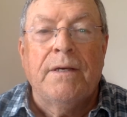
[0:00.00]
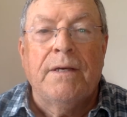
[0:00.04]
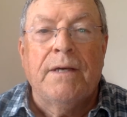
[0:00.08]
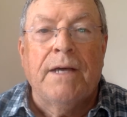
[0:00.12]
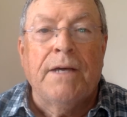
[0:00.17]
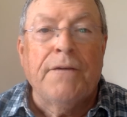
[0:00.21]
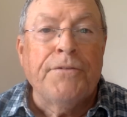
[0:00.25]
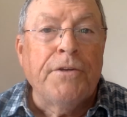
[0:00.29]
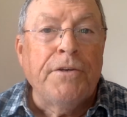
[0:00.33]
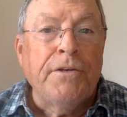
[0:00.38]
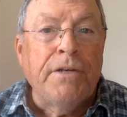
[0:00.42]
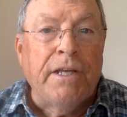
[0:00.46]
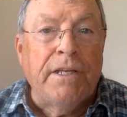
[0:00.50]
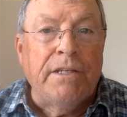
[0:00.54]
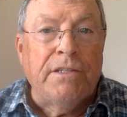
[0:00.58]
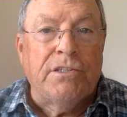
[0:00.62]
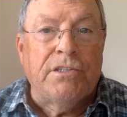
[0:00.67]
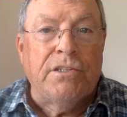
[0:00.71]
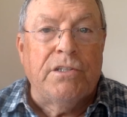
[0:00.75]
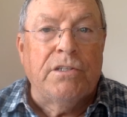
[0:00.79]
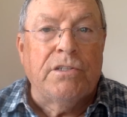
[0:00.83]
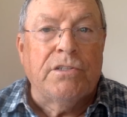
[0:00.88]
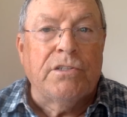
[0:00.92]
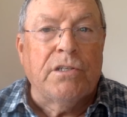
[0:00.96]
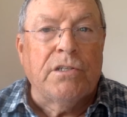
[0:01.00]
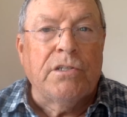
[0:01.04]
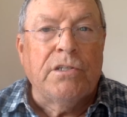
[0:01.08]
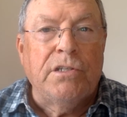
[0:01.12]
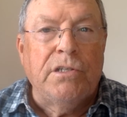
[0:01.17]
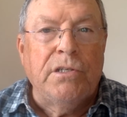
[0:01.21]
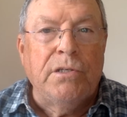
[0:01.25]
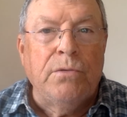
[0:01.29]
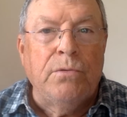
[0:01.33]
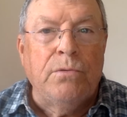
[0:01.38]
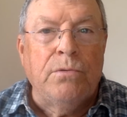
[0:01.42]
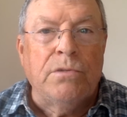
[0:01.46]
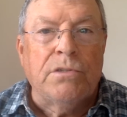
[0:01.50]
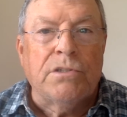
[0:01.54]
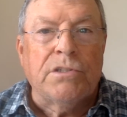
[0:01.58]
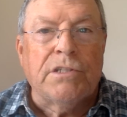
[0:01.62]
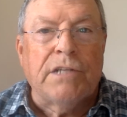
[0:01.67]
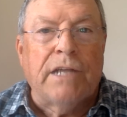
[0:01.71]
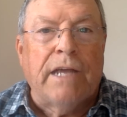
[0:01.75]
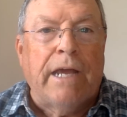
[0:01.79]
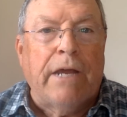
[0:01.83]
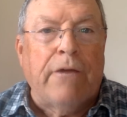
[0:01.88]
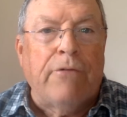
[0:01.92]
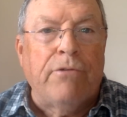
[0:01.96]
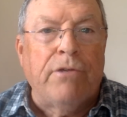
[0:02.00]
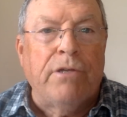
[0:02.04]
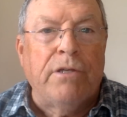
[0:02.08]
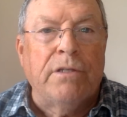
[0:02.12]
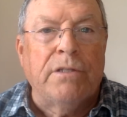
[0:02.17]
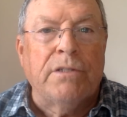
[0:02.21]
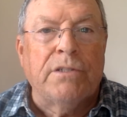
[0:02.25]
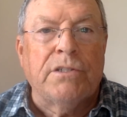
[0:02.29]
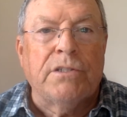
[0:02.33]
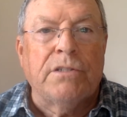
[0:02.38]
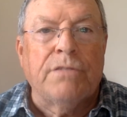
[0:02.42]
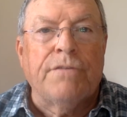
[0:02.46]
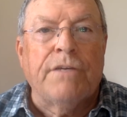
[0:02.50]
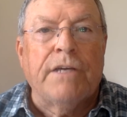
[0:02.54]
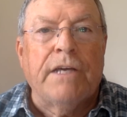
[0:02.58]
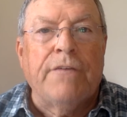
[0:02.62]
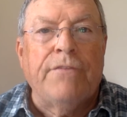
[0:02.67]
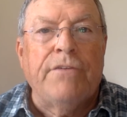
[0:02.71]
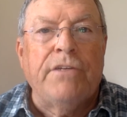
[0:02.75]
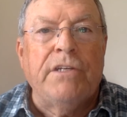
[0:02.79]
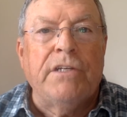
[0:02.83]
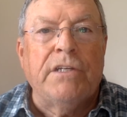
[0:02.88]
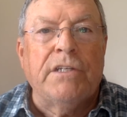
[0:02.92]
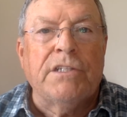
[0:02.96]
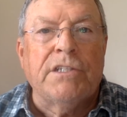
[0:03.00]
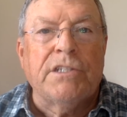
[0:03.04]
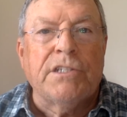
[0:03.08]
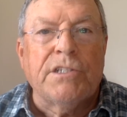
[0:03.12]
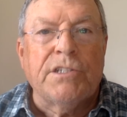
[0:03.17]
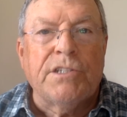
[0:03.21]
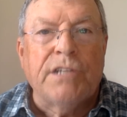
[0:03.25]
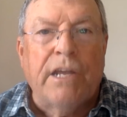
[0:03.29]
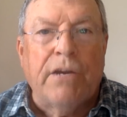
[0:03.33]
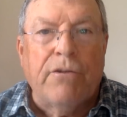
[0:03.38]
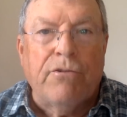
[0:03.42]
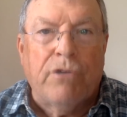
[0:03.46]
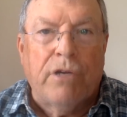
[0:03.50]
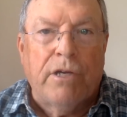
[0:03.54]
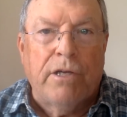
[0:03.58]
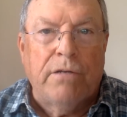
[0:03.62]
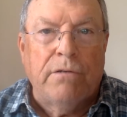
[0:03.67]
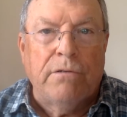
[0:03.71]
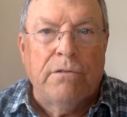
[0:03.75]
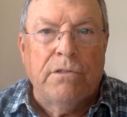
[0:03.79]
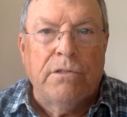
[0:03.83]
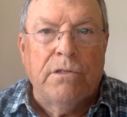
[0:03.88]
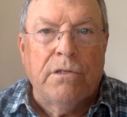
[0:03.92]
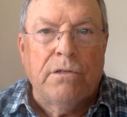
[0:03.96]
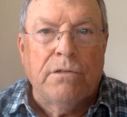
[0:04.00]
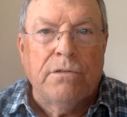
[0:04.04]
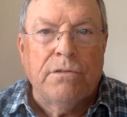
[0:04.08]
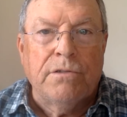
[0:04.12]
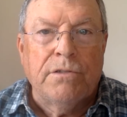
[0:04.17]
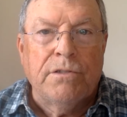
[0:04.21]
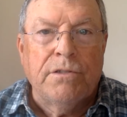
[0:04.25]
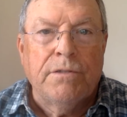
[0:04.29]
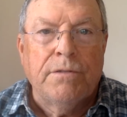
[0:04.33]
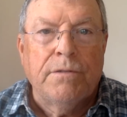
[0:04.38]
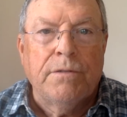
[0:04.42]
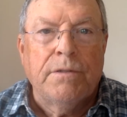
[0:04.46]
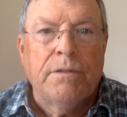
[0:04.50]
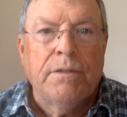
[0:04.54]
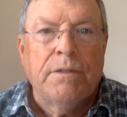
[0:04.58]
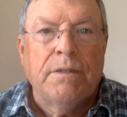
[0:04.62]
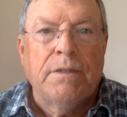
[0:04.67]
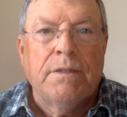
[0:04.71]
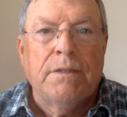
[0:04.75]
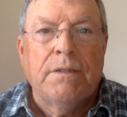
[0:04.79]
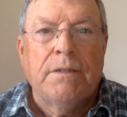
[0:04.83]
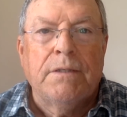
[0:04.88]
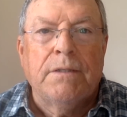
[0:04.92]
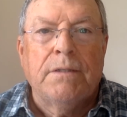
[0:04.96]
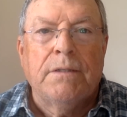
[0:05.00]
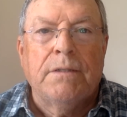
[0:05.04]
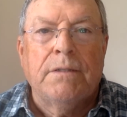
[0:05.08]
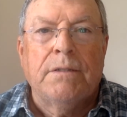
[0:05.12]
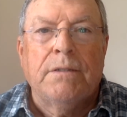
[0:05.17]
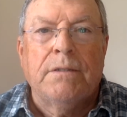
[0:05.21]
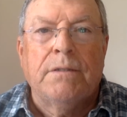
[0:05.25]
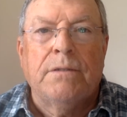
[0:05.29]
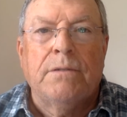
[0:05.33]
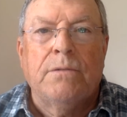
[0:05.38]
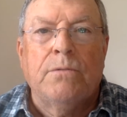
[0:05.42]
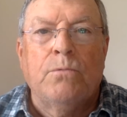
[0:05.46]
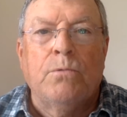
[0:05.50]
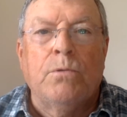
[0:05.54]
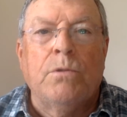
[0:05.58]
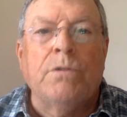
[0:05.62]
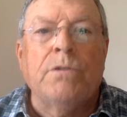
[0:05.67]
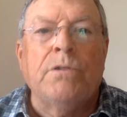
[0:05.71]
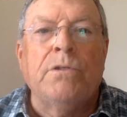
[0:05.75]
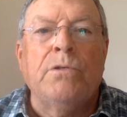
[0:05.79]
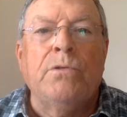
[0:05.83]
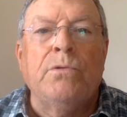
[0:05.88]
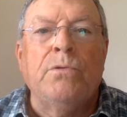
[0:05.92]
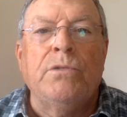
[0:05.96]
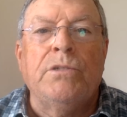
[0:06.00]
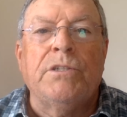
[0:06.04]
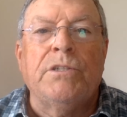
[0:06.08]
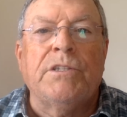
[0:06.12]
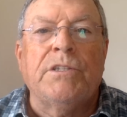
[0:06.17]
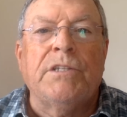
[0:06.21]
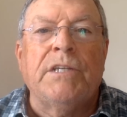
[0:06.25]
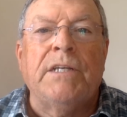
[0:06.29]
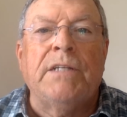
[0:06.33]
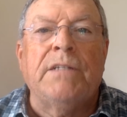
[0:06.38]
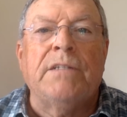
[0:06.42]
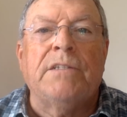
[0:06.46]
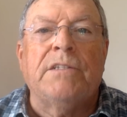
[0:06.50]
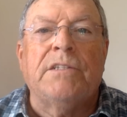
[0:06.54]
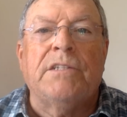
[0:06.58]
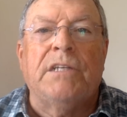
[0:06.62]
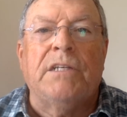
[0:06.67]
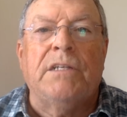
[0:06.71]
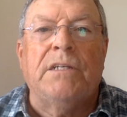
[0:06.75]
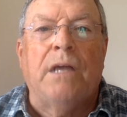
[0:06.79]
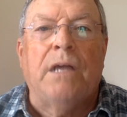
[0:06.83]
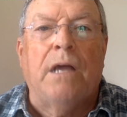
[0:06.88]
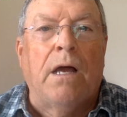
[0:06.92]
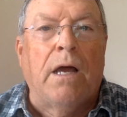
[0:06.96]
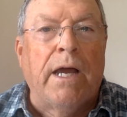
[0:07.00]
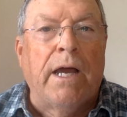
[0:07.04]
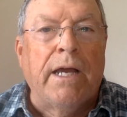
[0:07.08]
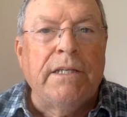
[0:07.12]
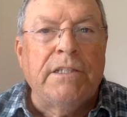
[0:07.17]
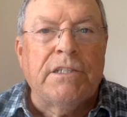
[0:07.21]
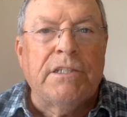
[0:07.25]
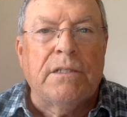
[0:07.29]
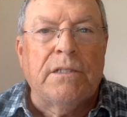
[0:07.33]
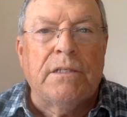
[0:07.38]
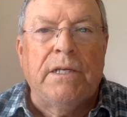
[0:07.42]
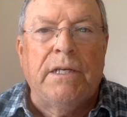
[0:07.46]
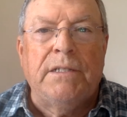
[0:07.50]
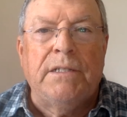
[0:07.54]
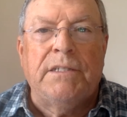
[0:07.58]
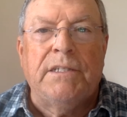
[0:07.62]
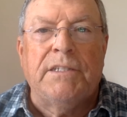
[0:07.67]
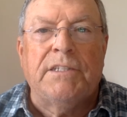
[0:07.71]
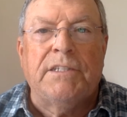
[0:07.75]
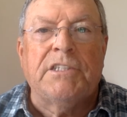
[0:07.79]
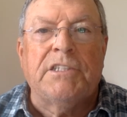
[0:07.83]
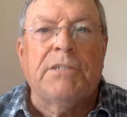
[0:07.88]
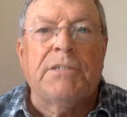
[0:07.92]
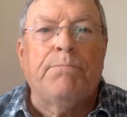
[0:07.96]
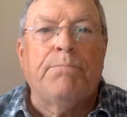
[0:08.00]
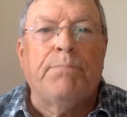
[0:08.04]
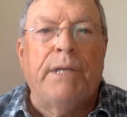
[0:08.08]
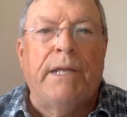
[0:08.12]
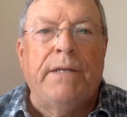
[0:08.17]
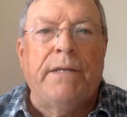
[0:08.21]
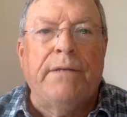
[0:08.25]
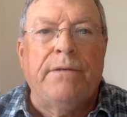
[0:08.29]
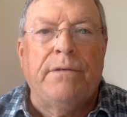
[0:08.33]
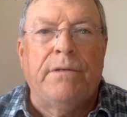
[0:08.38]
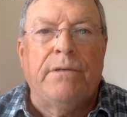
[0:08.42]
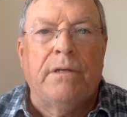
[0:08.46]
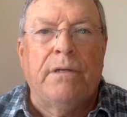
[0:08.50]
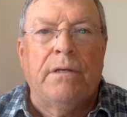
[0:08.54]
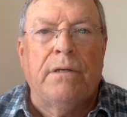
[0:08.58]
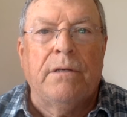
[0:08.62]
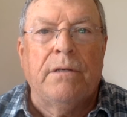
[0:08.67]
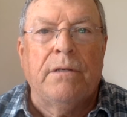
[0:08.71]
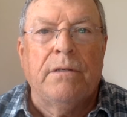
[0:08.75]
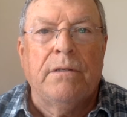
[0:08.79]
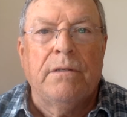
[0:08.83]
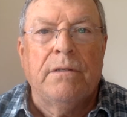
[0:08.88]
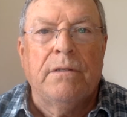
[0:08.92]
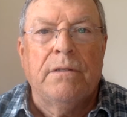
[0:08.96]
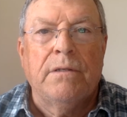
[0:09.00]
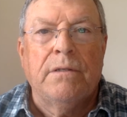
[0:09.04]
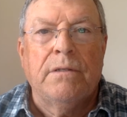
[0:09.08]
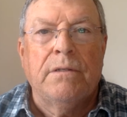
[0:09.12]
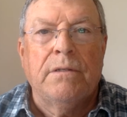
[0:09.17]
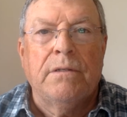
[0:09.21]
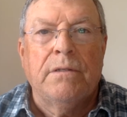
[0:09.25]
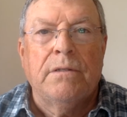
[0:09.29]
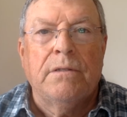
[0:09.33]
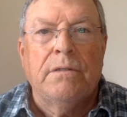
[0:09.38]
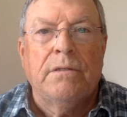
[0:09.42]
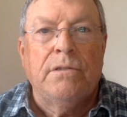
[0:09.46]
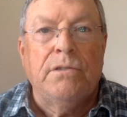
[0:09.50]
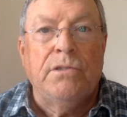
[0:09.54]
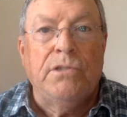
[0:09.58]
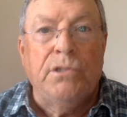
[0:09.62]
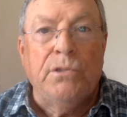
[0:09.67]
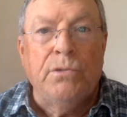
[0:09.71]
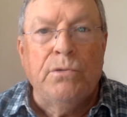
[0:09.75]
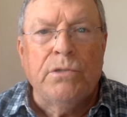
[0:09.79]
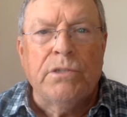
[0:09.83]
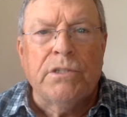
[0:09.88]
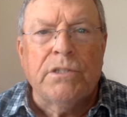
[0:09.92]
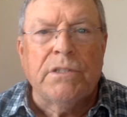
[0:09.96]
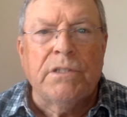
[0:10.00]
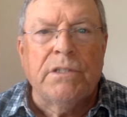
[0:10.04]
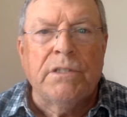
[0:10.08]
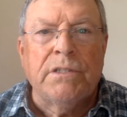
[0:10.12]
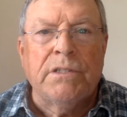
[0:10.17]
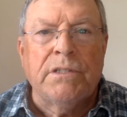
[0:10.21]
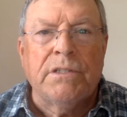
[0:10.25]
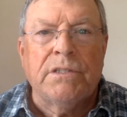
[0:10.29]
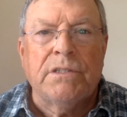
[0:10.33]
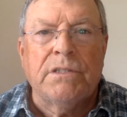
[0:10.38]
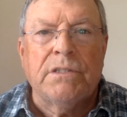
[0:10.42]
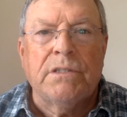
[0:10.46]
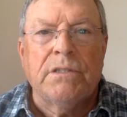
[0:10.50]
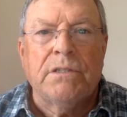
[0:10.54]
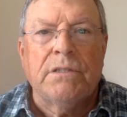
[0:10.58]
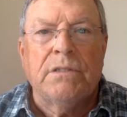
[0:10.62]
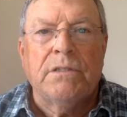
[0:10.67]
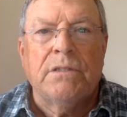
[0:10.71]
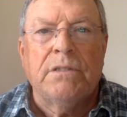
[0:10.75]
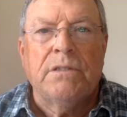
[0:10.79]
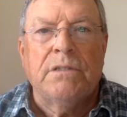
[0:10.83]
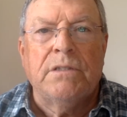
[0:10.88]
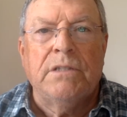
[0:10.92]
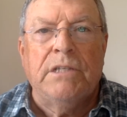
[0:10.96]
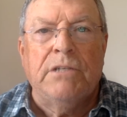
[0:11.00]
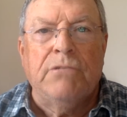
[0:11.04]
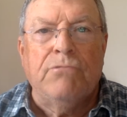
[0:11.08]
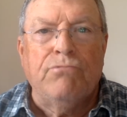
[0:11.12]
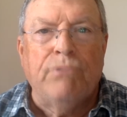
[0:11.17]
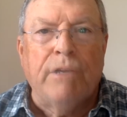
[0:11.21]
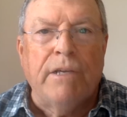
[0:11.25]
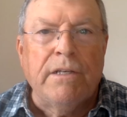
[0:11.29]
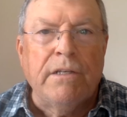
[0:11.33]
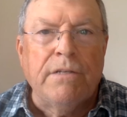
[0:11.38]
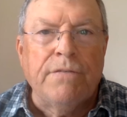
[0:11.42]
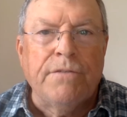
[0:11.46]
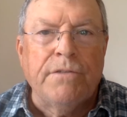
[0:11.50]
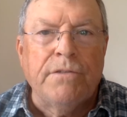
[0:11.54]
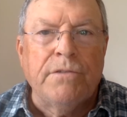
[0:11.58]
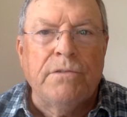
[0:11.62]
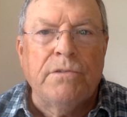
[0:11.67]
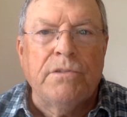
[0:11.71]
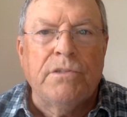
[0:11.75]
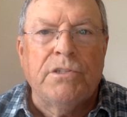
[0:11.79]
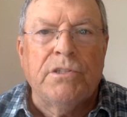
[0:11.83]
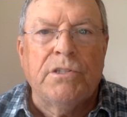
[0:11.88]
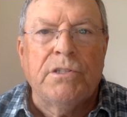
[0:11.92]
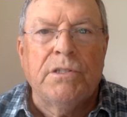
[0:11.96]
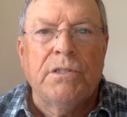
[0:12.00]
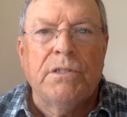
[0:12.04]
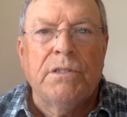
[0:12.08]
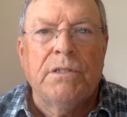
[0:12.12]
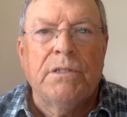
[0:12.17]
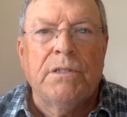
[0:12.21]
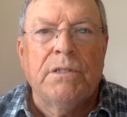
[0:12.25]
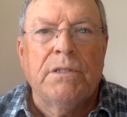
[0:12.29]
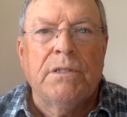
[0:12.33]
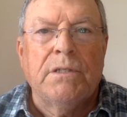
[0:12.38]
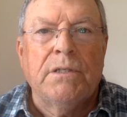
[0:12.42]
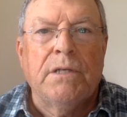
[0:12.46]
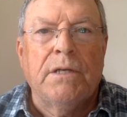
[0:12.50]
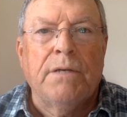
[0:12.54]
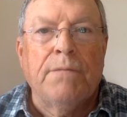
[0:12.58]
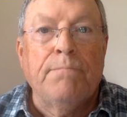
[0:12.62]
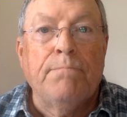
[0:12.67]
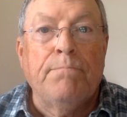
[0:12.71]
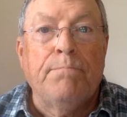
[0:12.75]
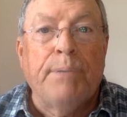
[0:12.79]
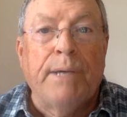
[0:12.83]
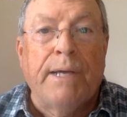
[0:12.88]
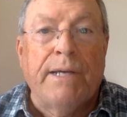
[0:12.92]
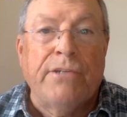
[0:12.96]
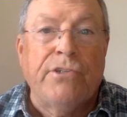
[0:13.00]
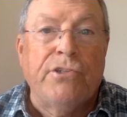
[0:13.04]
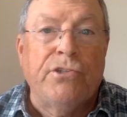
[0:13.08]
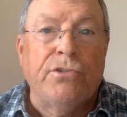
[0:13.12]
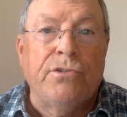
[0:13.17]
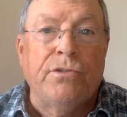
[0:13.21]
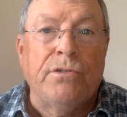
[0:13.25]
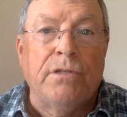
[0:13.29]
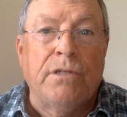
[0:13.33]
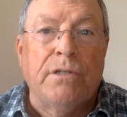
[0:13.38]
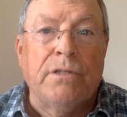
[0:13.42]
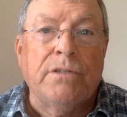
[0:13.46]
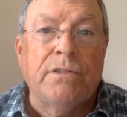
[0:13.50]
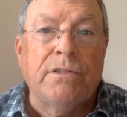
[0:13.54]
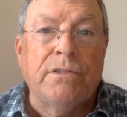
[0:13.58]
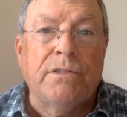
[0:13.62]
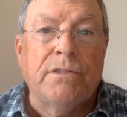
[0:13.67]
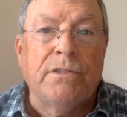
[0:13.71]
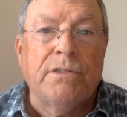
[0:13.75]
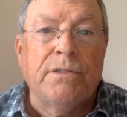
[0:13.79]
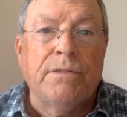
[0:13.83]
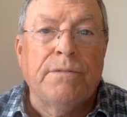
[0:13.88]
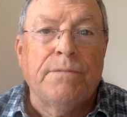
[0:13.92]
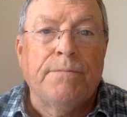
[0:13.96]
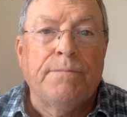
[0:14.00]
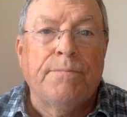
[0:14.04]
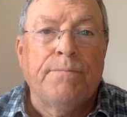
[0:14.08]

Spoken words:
Athanasius accused Arius of having a sterile God, one who sits in isolated splendour, useless, irrelevant, and passionless.